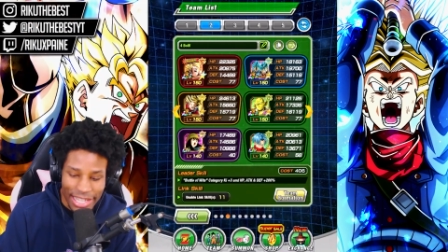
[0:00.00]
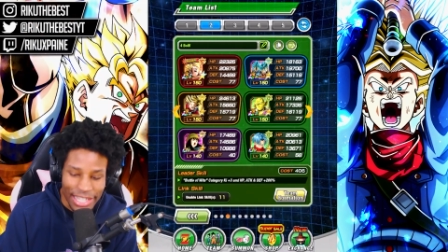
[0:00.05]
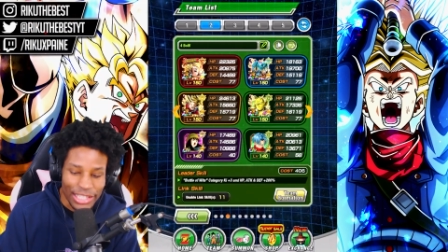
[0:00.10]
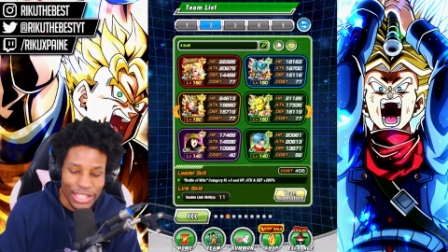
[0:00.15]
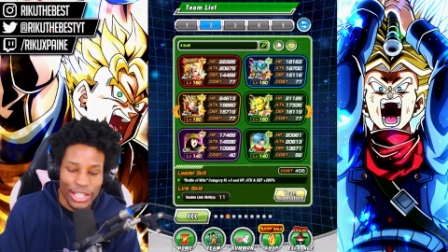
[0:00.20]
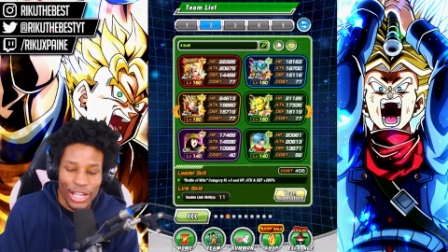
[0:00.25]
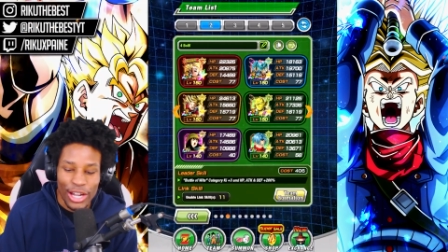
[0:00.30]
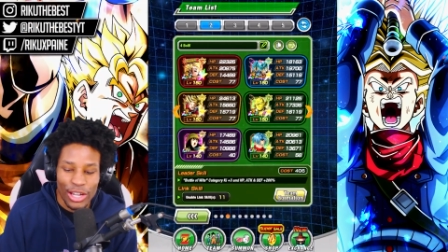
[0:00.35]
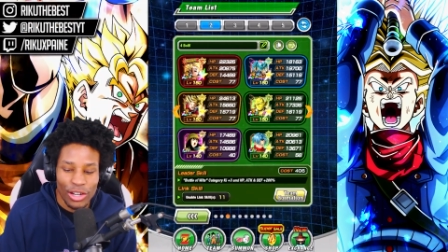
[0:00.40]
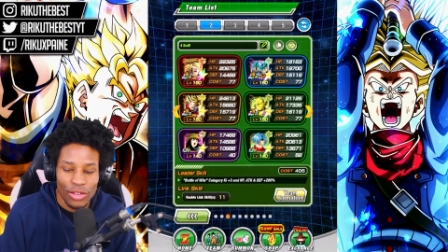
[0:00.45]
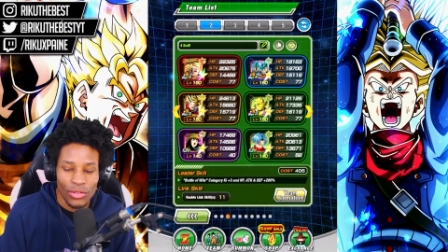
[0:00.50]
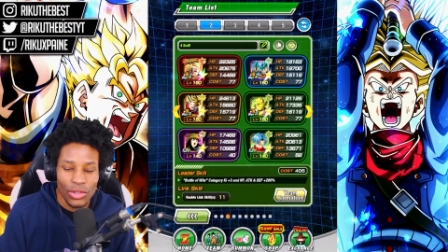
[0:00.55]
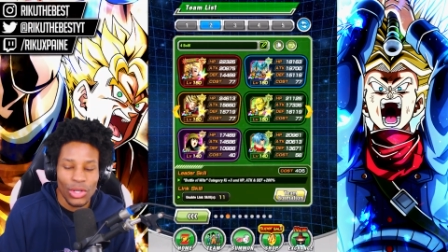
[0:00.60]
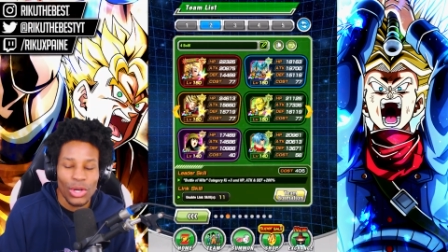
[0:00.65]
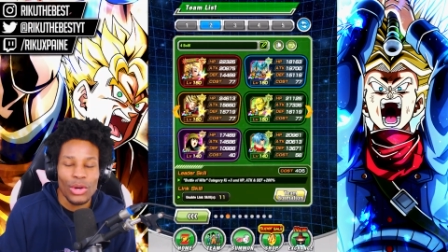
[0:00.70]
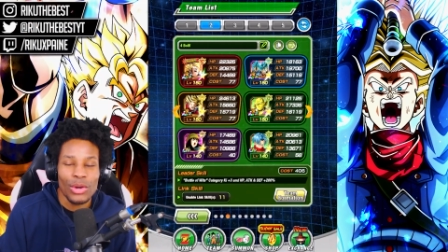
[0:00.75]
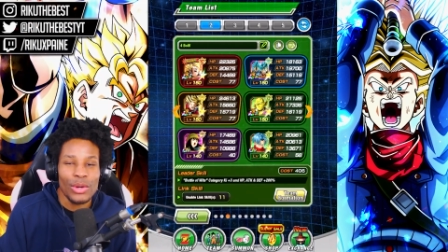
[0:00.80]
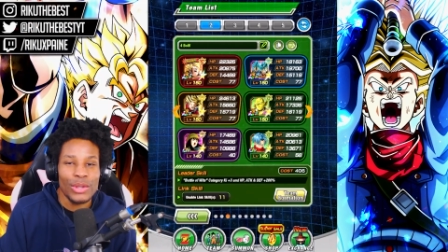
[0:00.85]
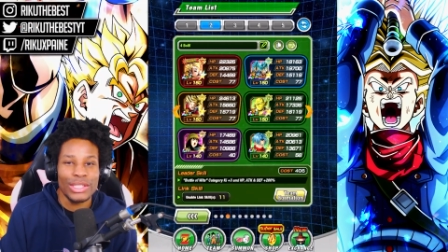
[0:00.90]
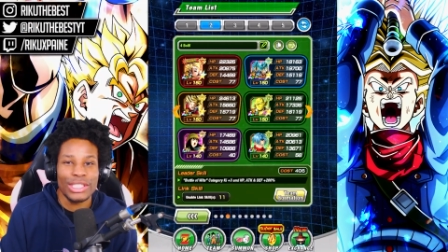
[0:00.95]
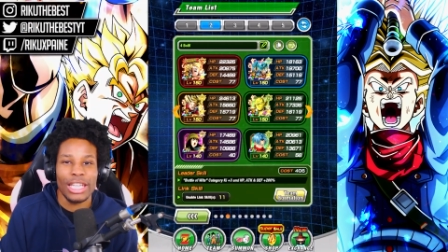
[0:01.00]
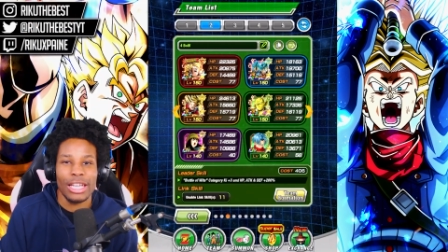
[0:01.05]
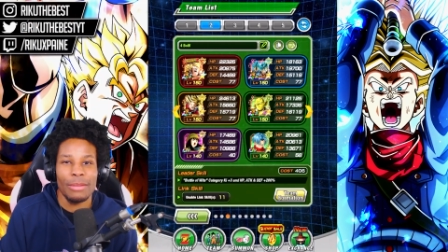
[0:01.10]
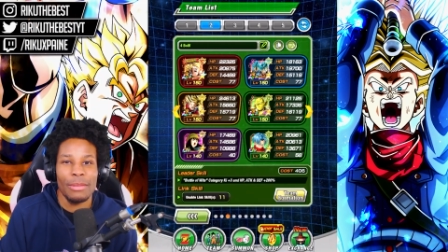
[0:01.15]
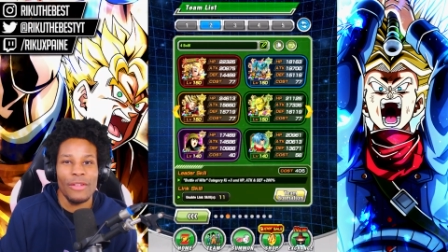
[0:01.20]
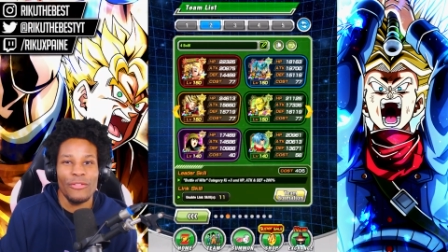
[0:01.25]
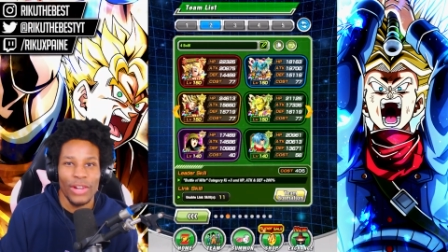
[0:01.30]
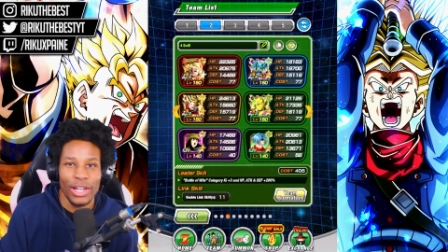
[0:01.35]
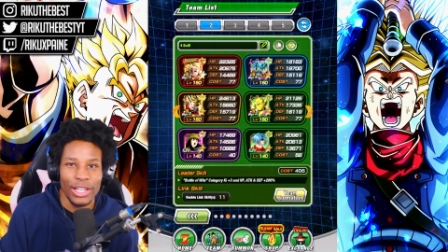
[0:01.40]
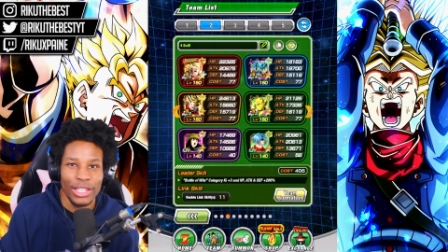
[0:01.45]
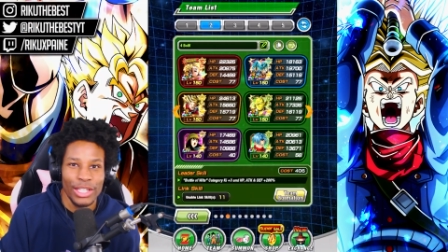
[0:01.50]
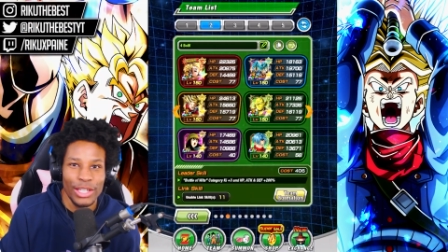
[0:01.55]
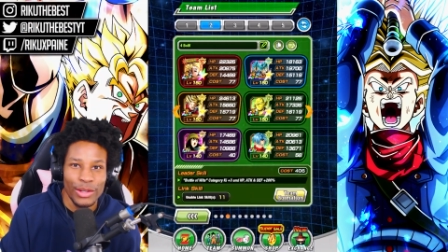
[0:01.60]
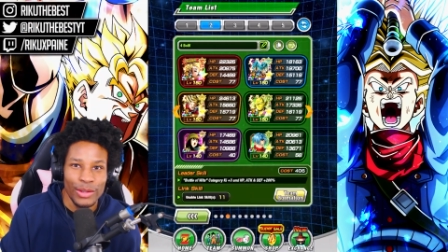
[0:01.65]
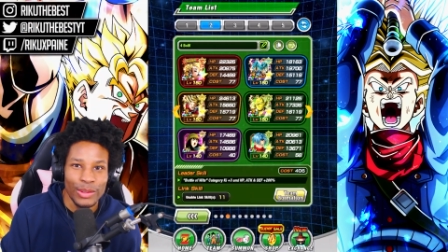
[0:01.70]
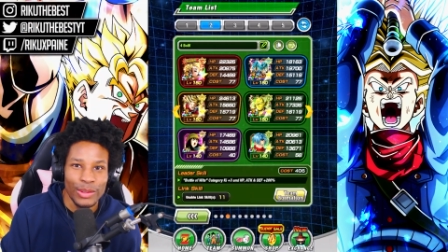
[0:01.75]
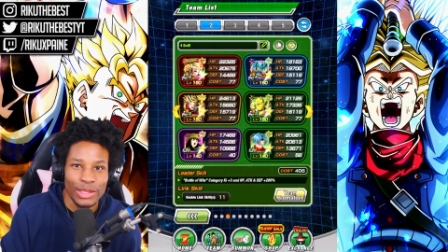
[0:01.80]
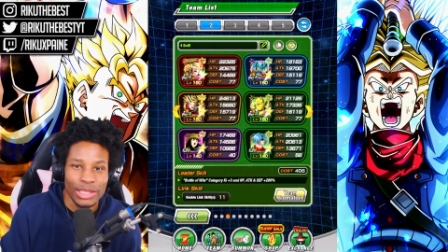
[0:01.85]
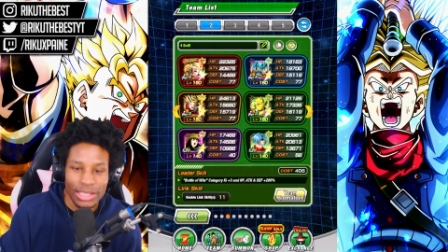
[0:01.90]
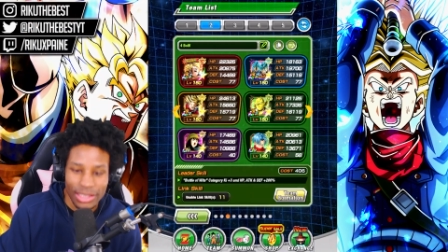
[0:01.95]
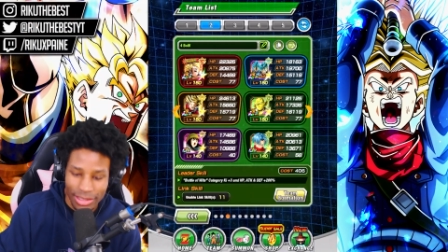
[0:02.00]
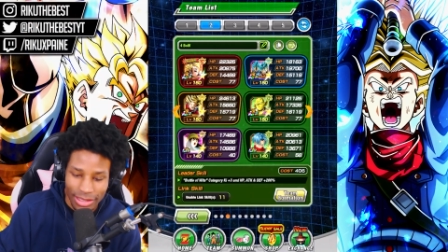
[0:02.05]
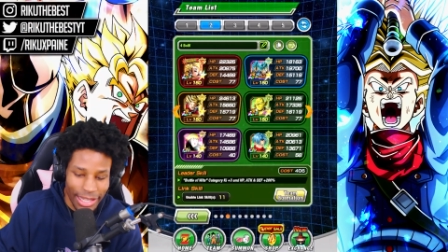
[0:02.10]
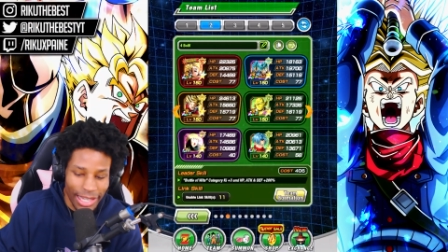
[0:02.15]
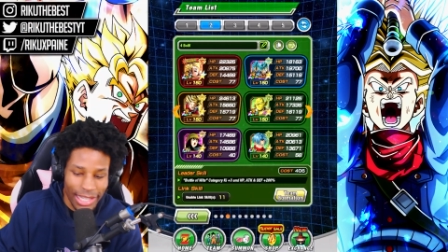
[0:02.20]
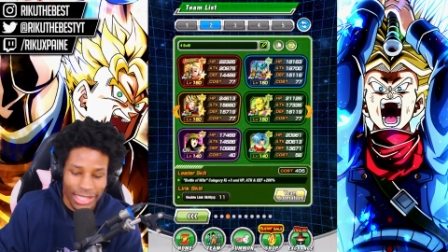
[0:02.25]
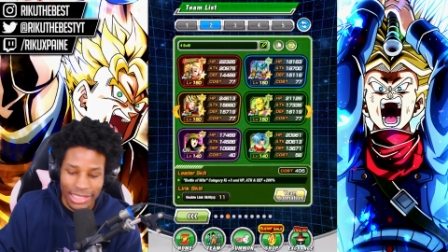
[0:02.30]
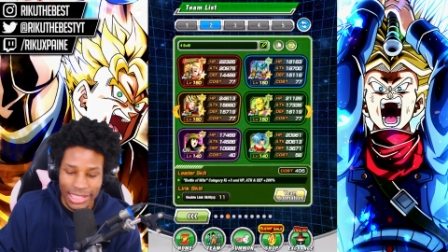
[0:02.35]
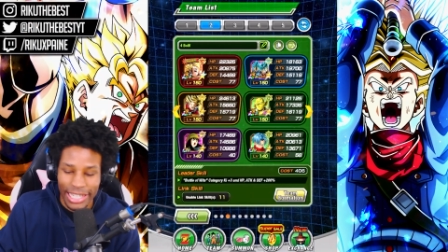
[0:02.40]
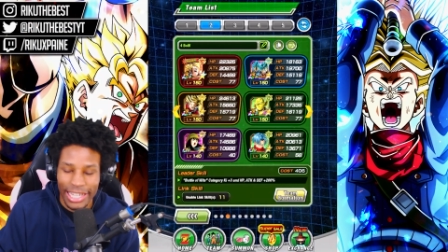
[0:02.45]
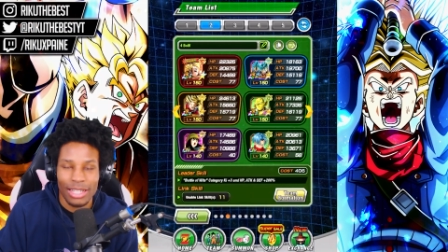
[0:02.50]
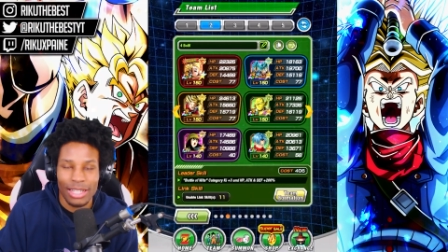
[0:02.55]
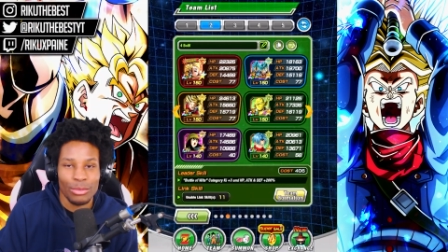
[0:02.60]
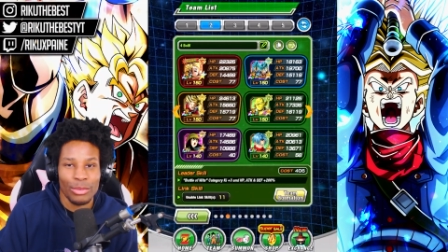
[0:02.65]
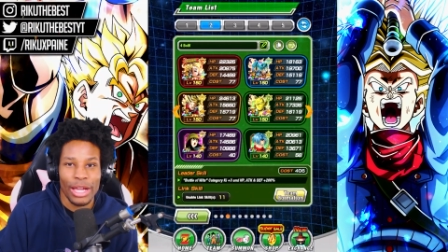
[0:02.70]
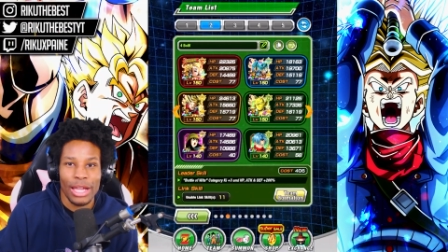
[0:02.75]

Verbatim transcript: think the Carnival Goku is gonna be fun to use. Like I said, get a